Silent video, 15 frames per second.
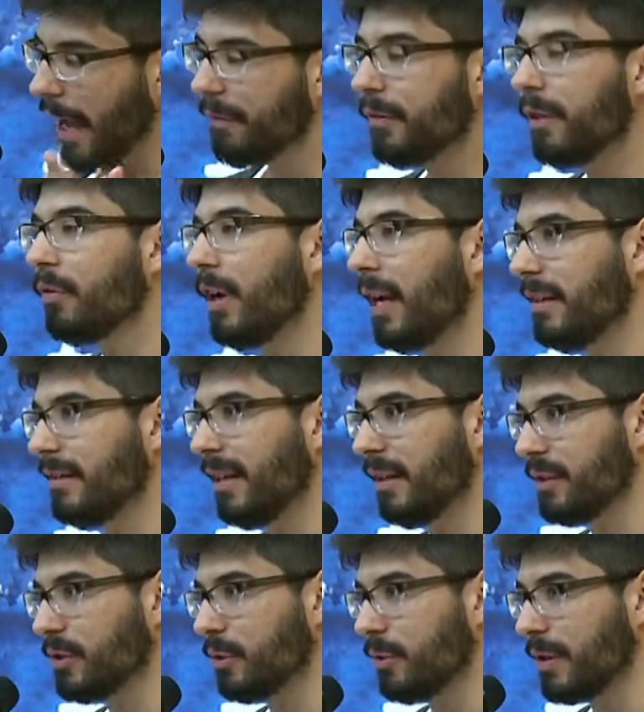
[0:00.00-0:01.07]
never had to
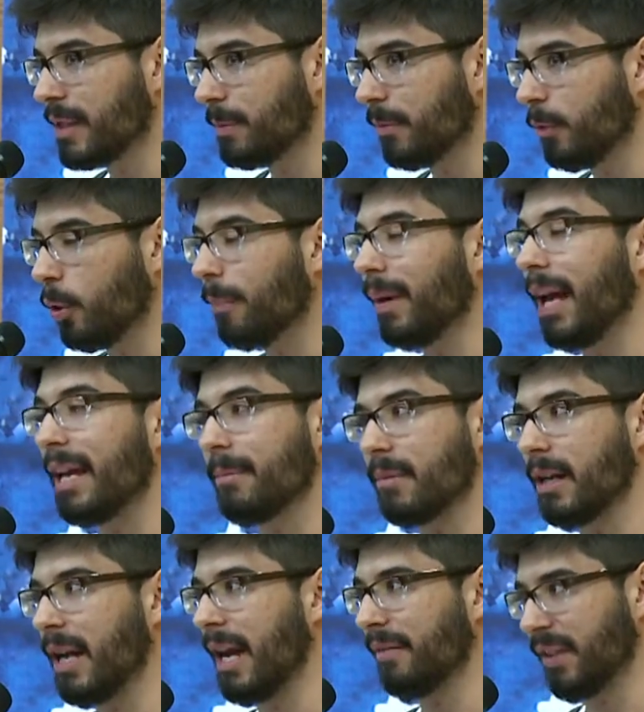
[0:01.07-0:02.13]
tell a student this before, but I am
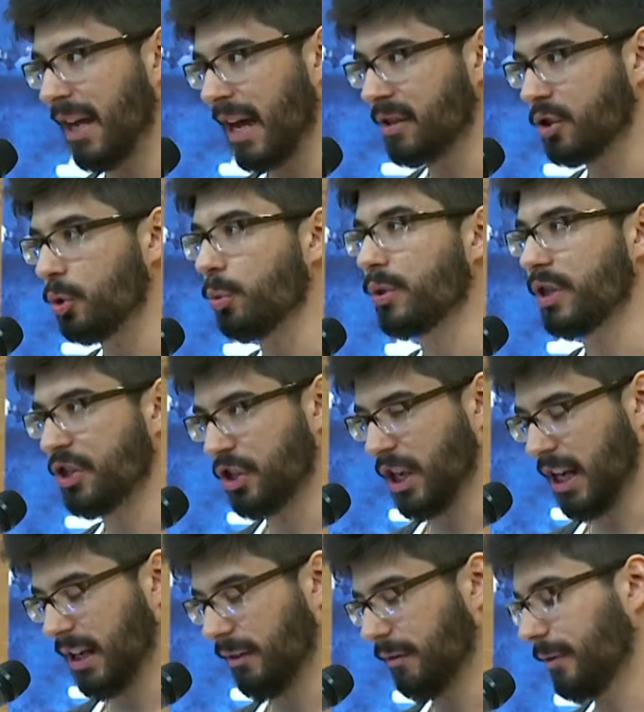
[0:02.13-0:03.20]
gonna have to ask you to
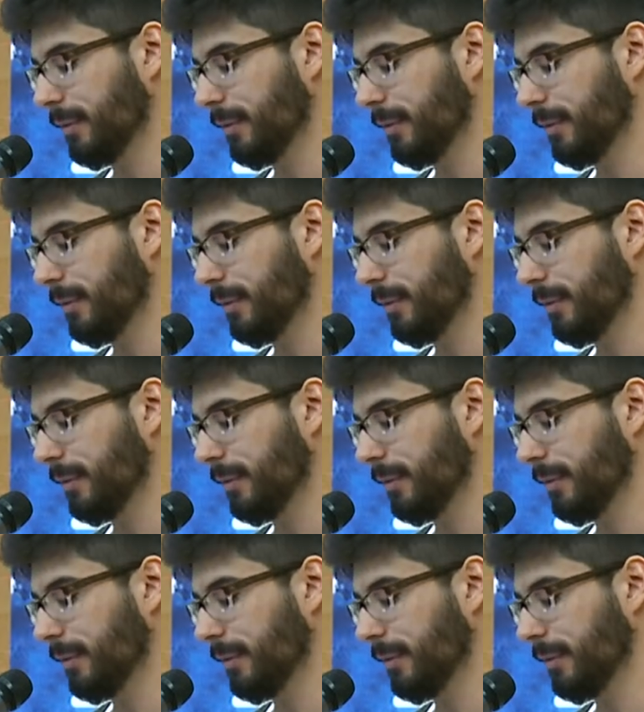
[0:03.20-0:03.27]
shave.